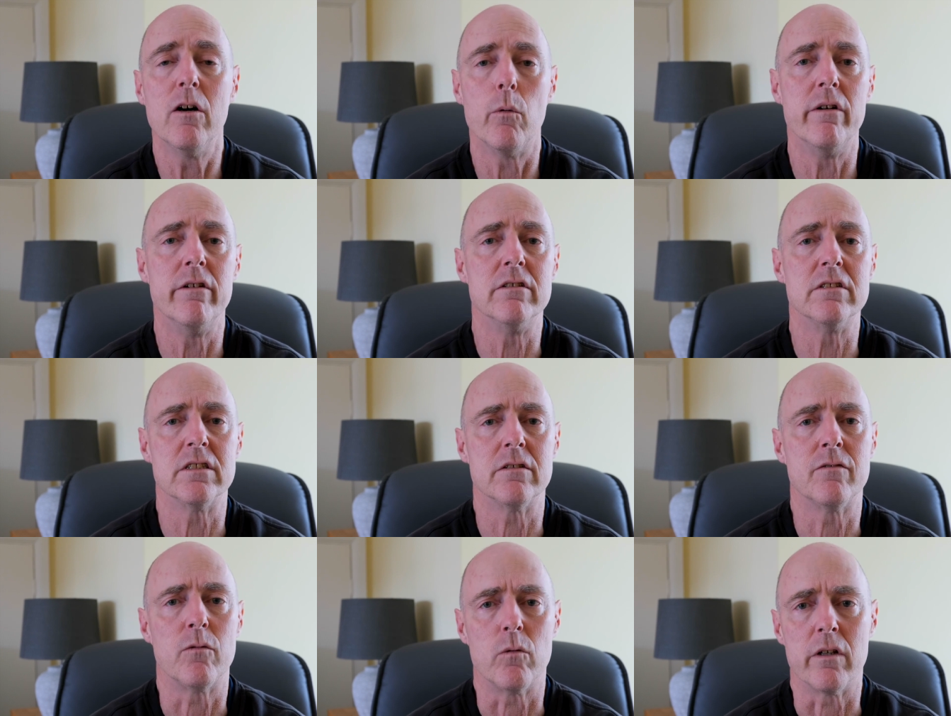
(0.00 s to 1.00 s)
Whereas
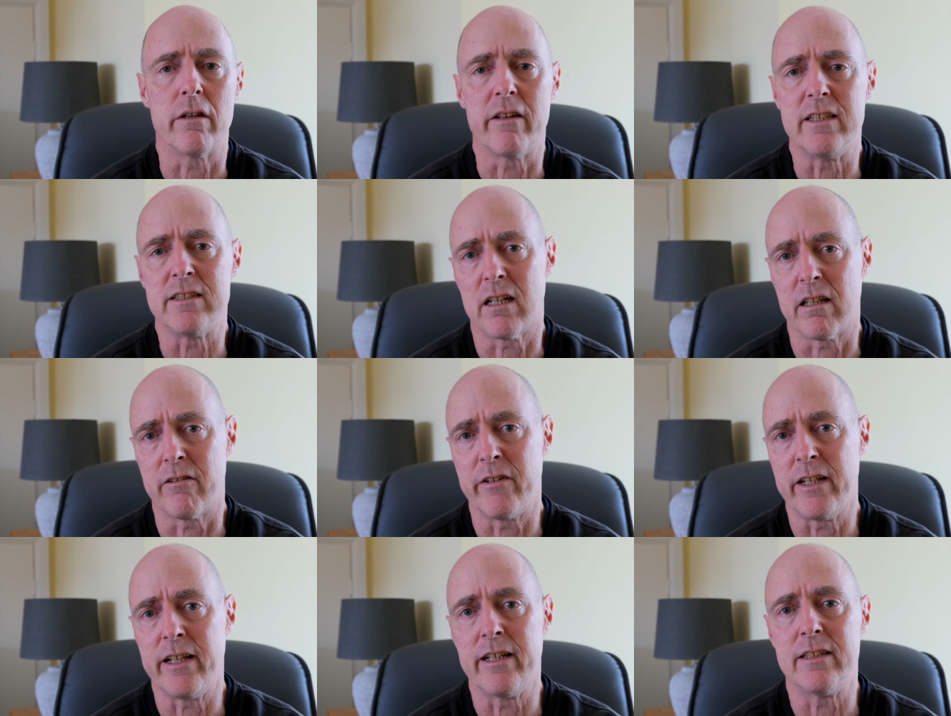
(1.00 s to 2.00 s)
if one of these other
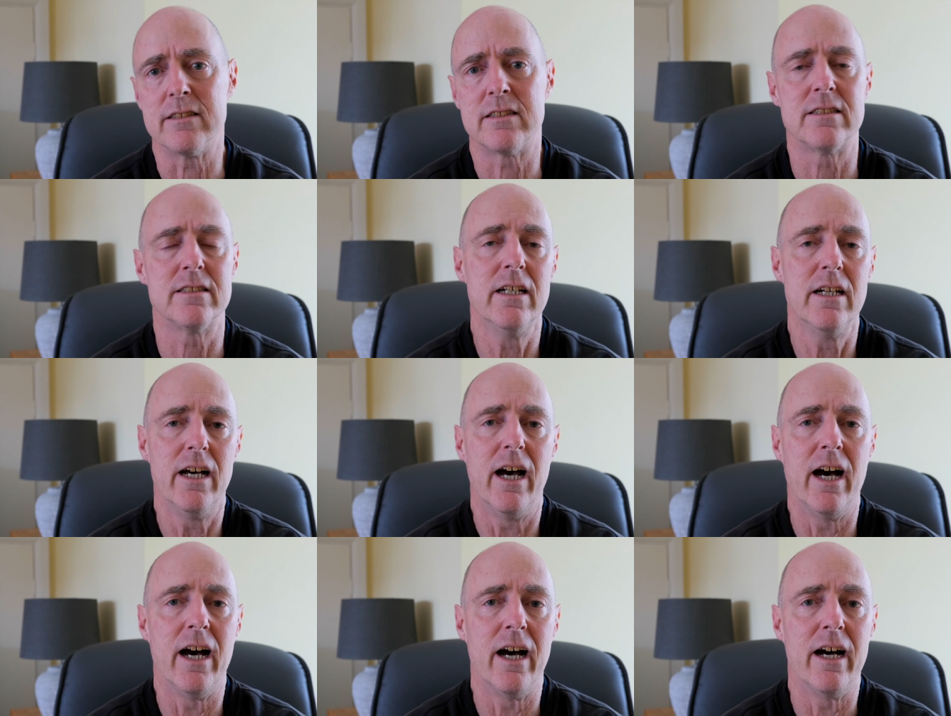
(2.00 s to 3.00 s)
idiots
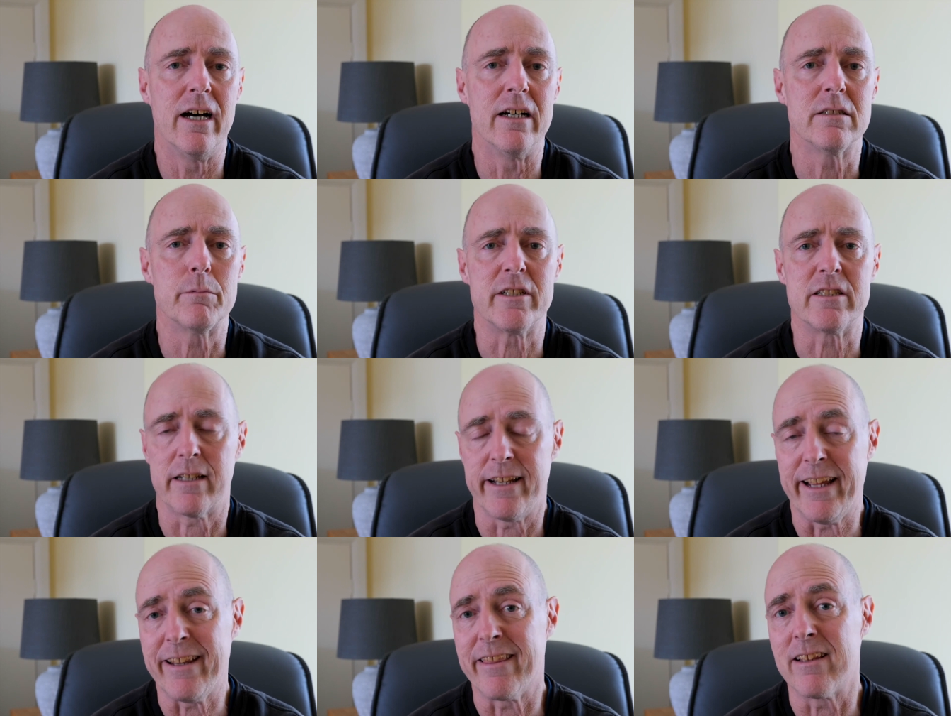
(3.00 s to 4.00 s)

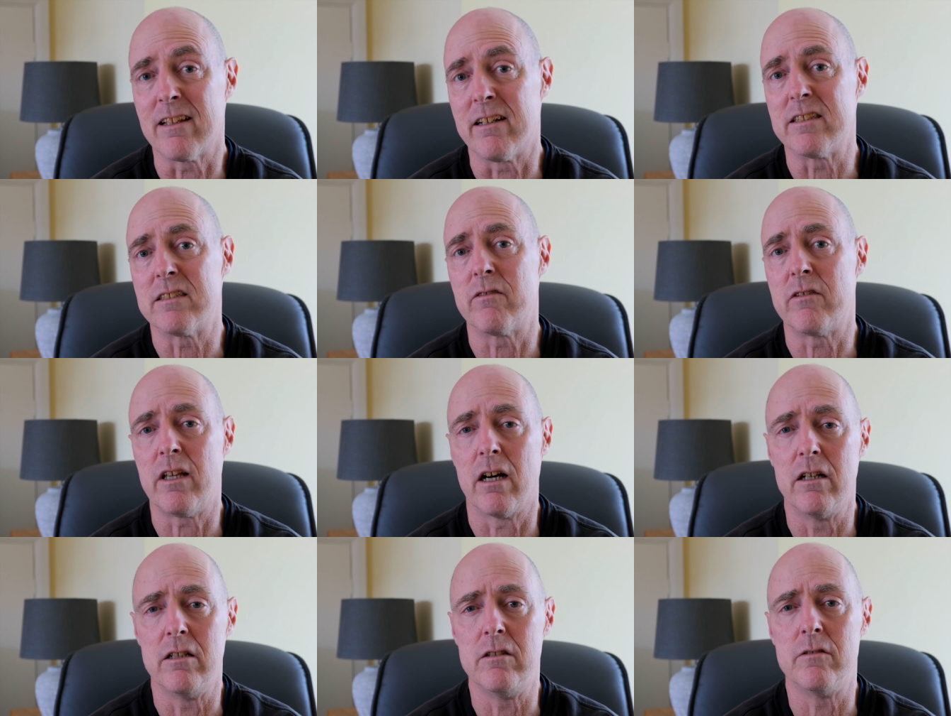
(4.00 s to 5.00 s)
especially the likes of
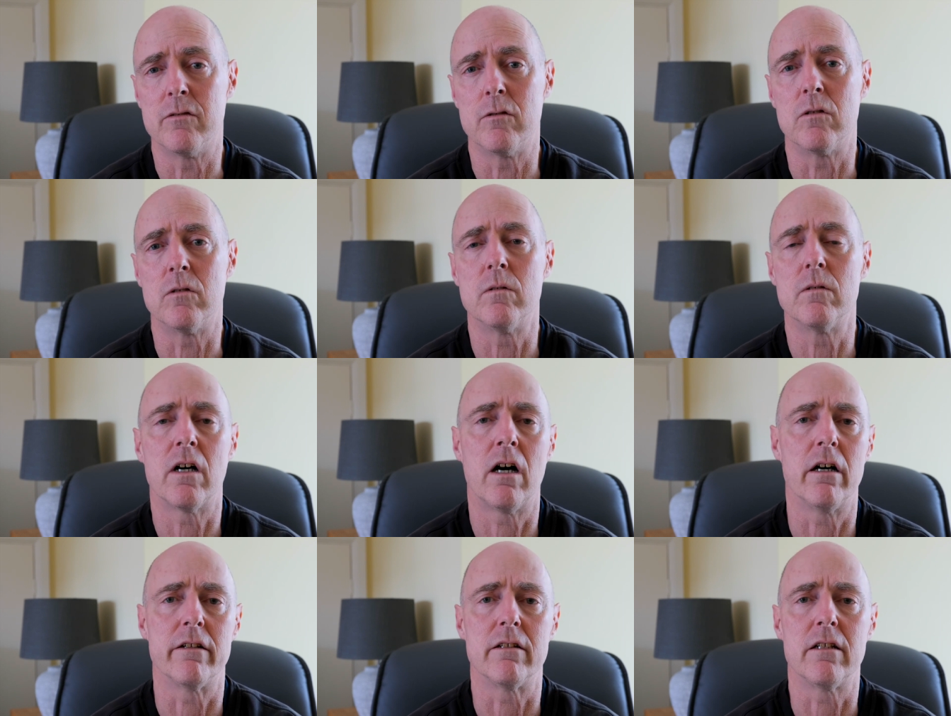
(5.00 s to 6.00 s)
Gove or
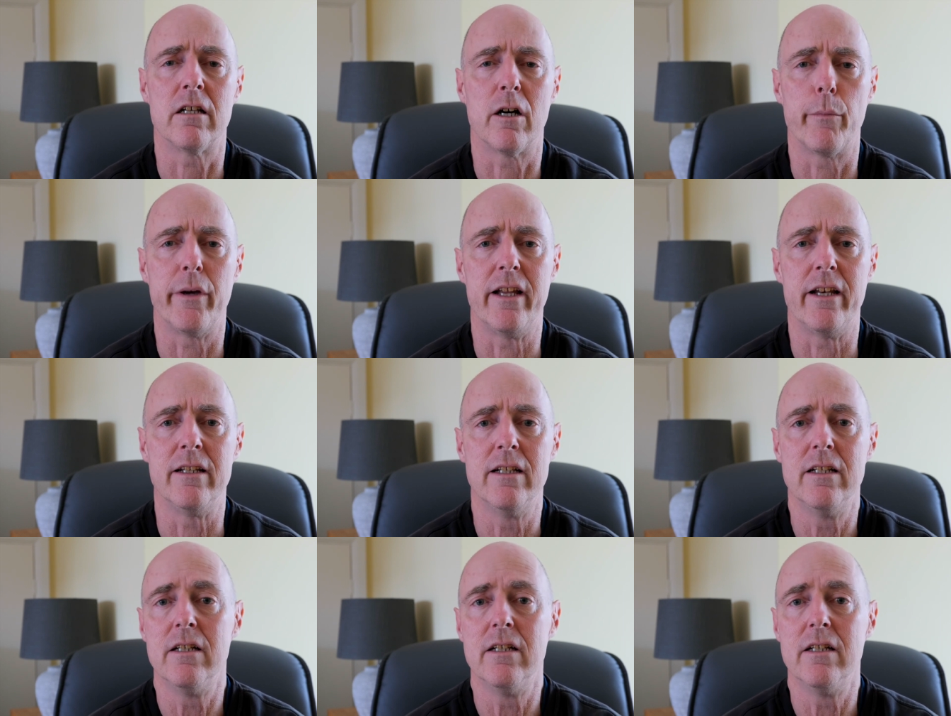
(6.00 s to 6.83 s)
Hunt come in.